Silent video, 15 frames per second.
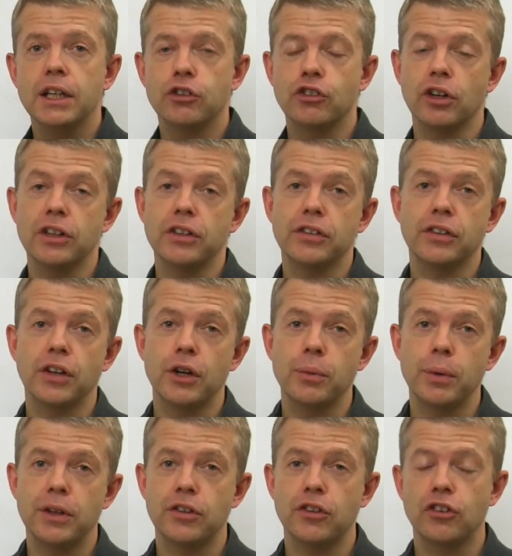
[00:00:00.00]
you're trying to
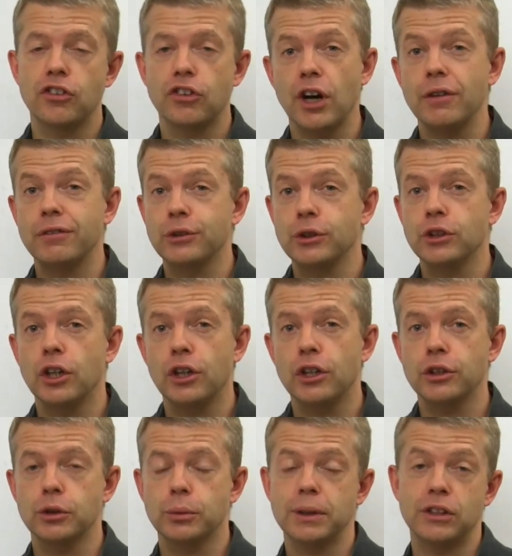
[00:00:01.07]
decide whether to shove or
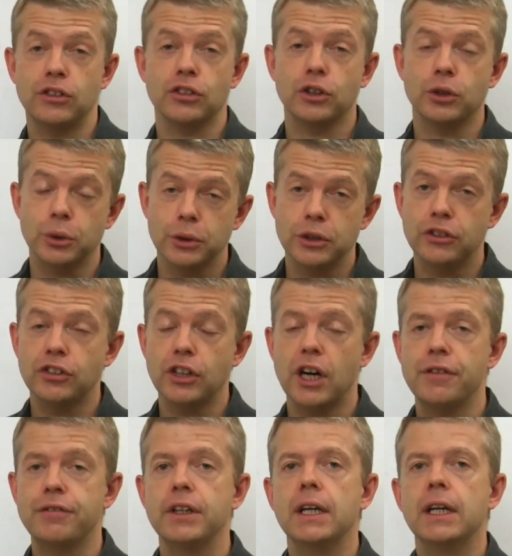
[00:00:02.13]
not or whether to call a
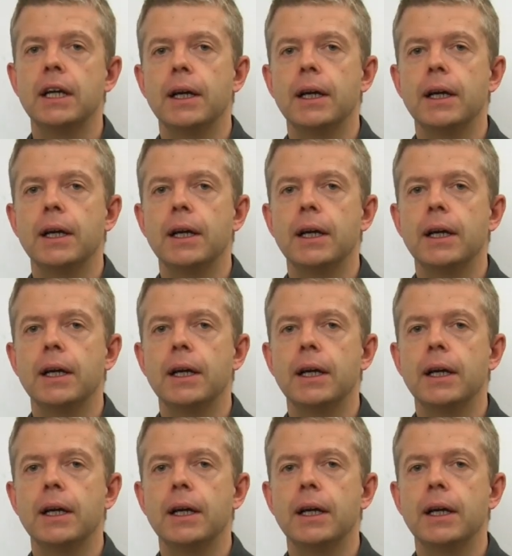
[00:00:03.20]
shove,